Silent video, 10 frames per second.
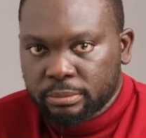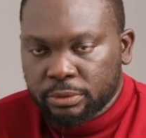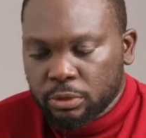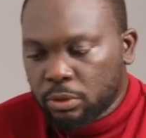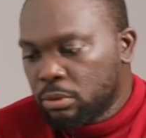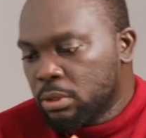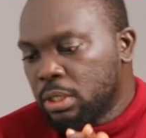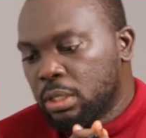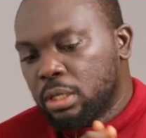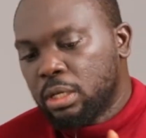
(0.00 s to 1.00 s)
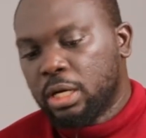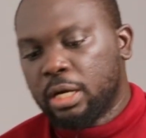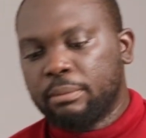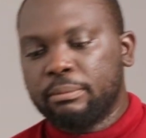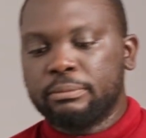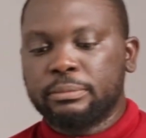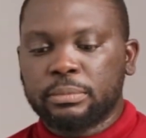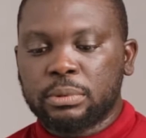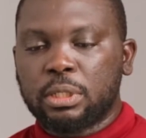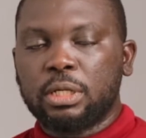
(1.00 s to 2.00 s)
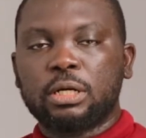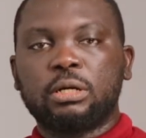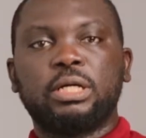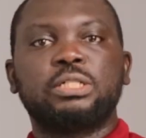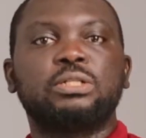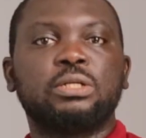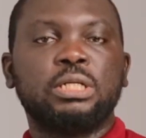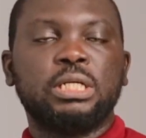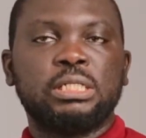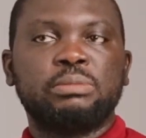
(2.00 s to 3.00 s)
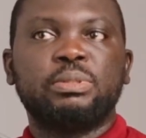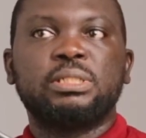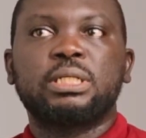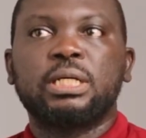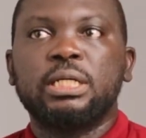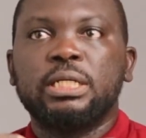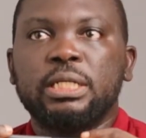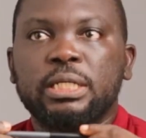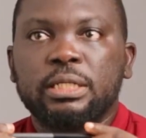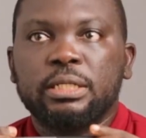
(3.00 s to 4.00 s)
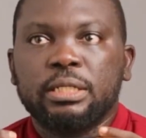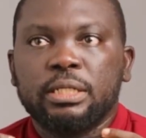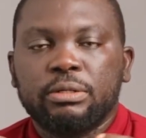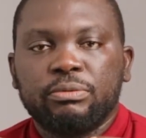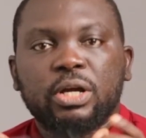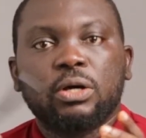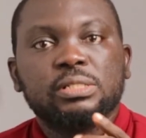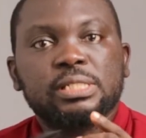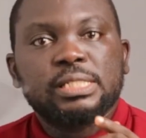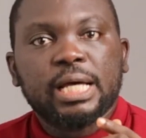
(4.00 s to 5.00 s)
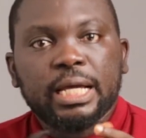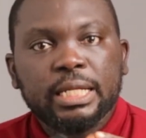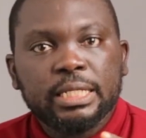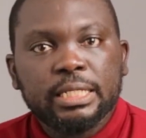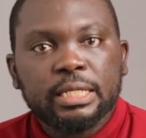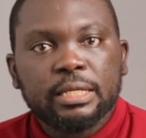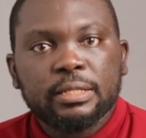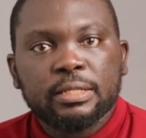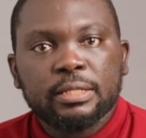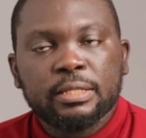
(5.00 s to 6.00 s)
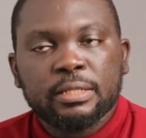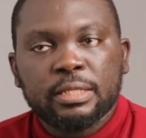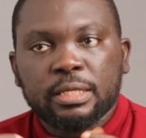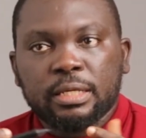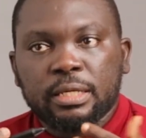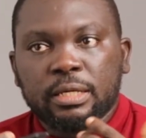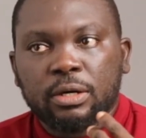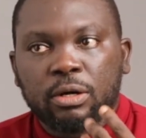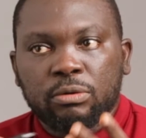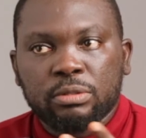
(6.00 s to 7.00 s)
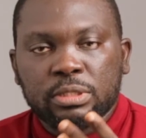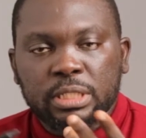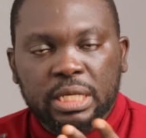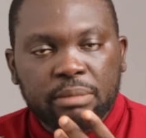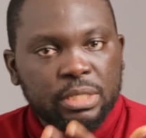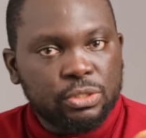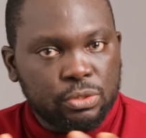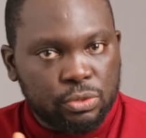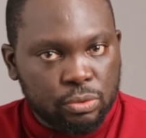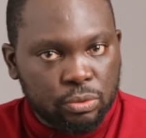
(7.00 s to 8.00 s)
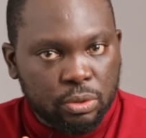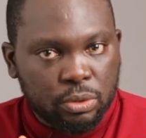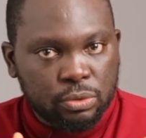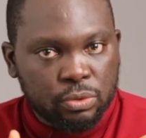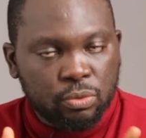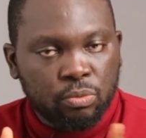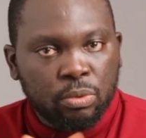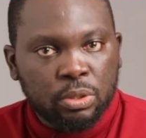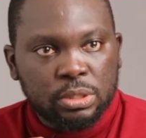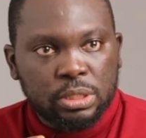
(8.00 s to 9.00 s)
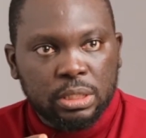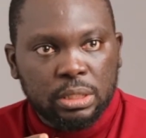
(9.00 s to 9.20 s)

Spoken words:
So color correction is basically reconciling the image you took to what